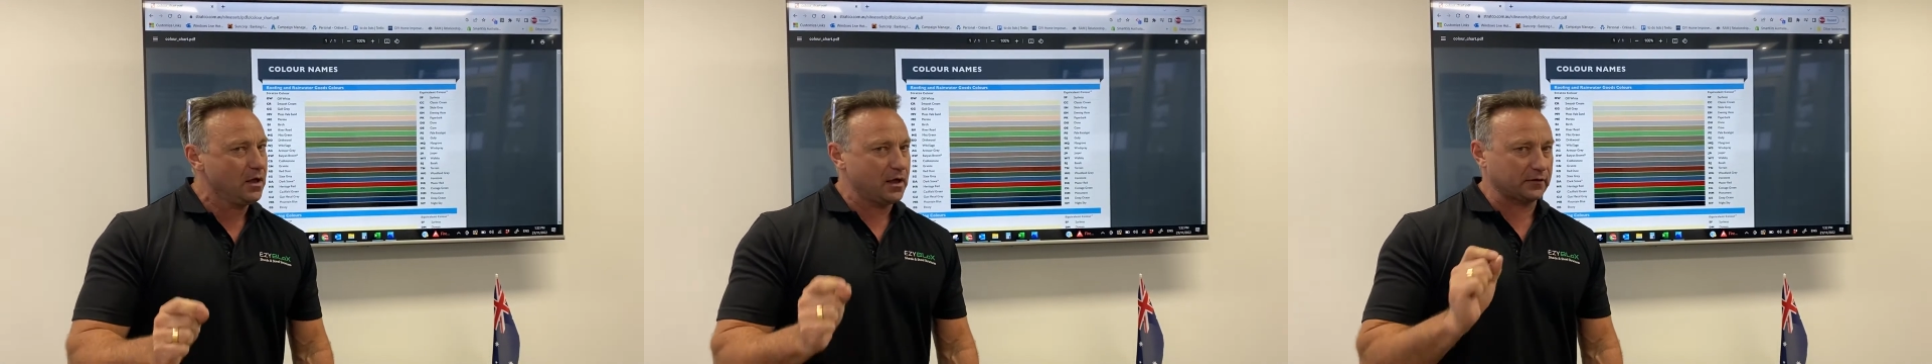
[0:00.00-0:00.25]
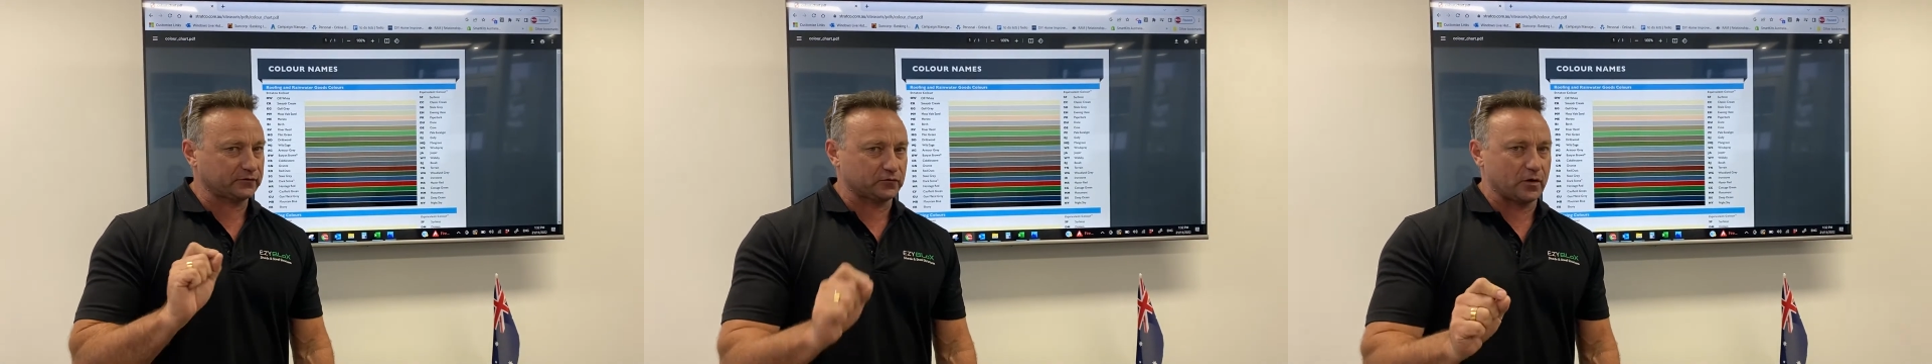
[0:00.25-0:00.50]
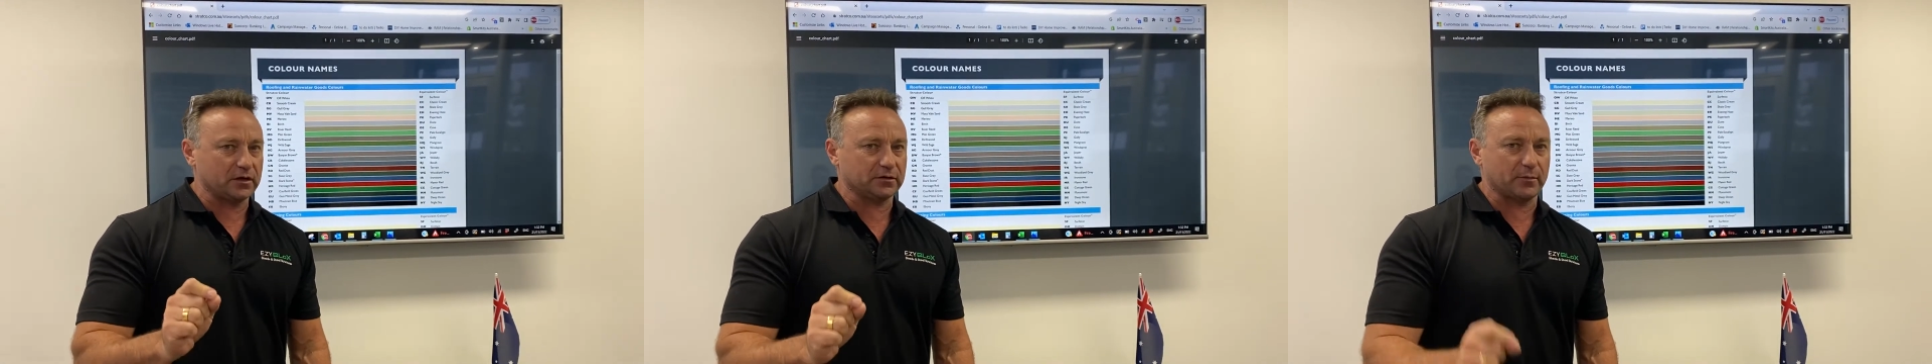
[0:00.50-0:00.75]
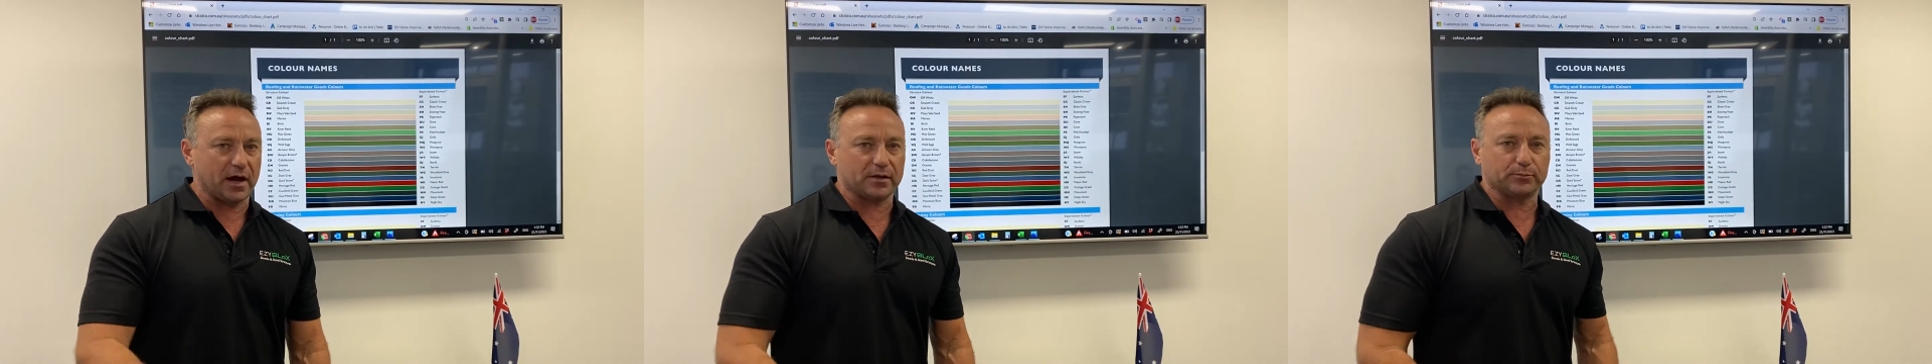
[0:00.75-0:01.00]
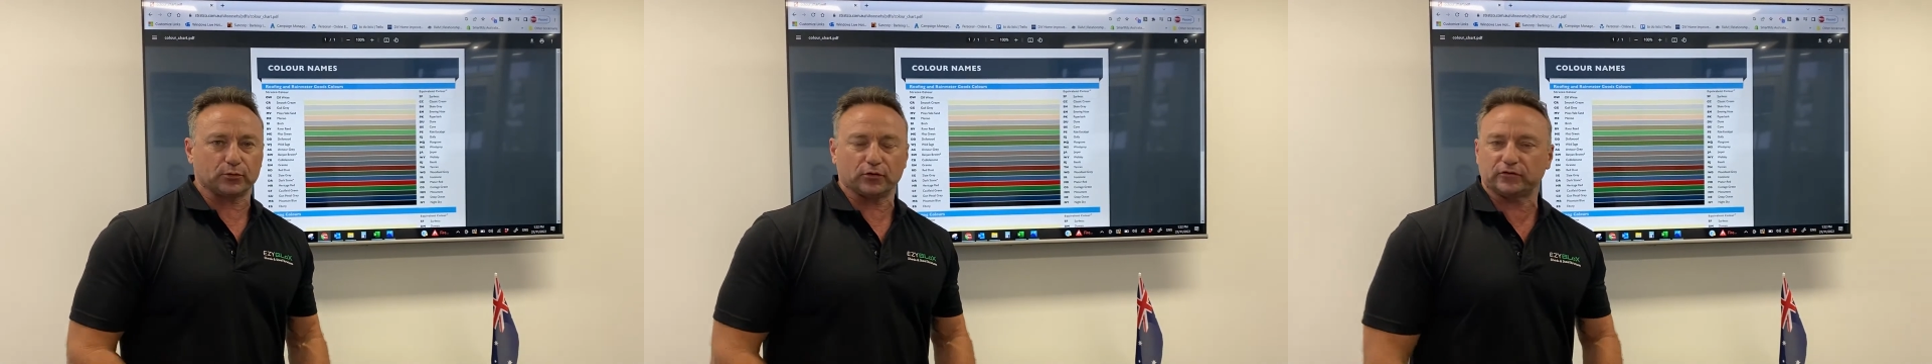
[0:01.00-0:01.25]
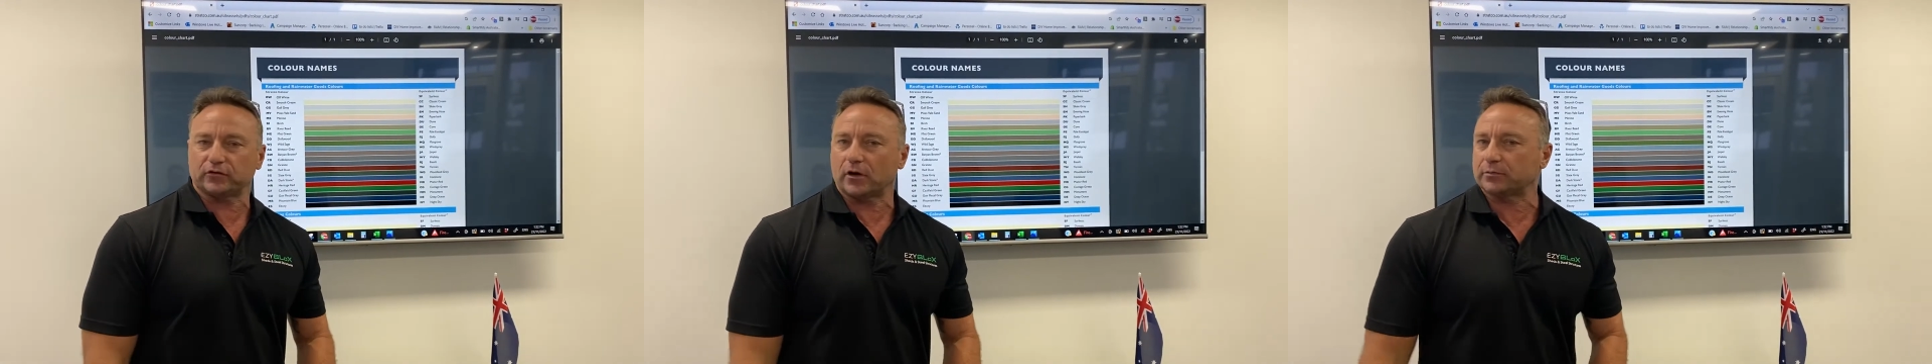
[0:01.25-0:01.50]
Australian-made
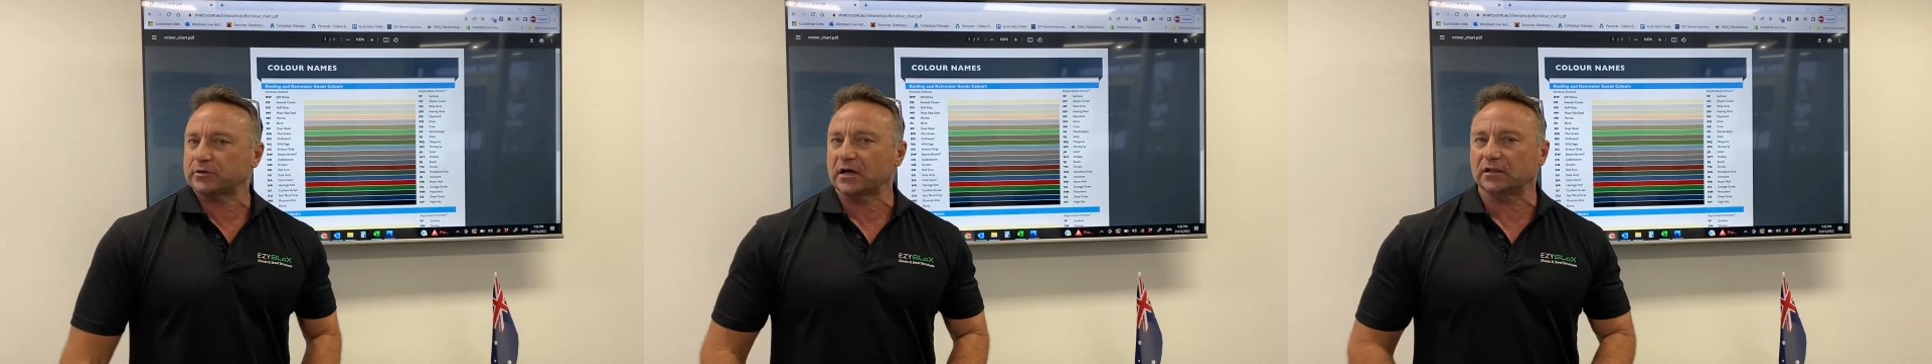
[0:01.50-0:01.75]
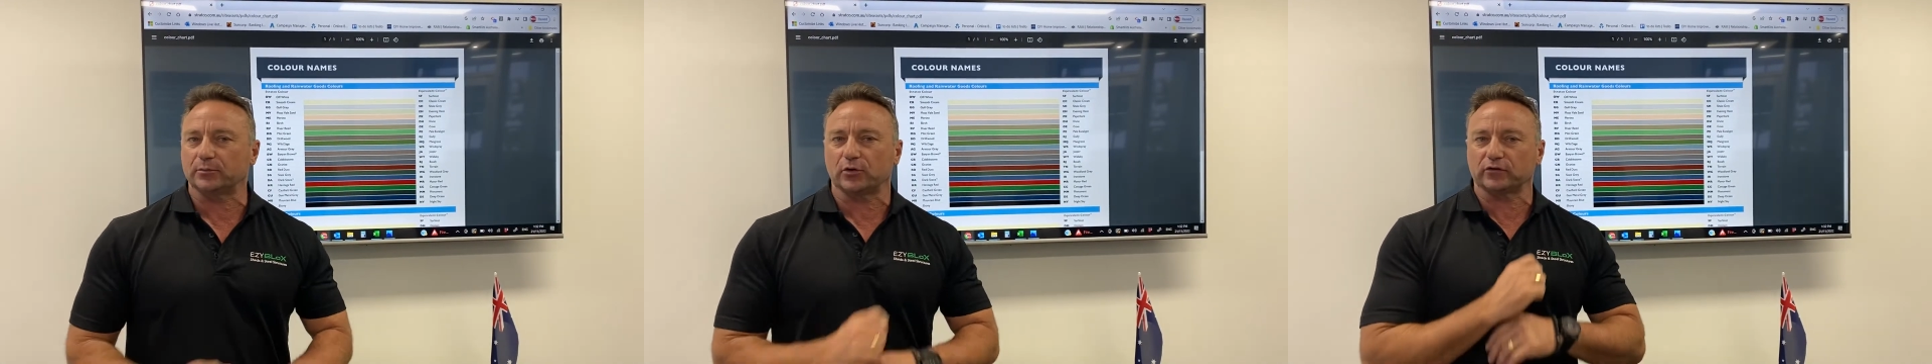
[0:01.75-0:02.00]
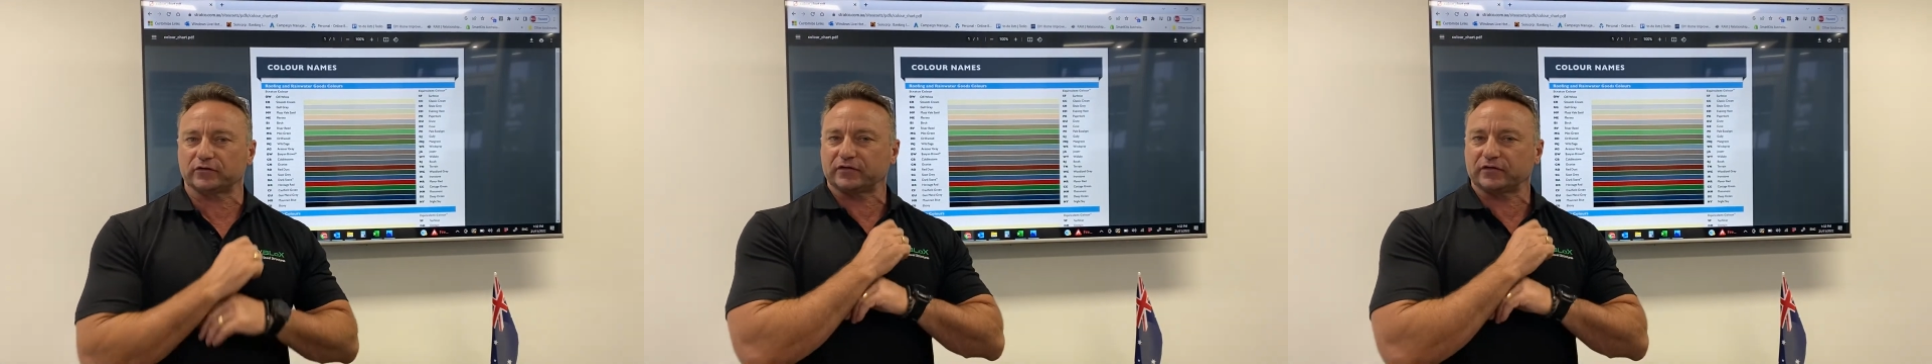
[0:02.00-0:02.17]
Bluescope Colorbond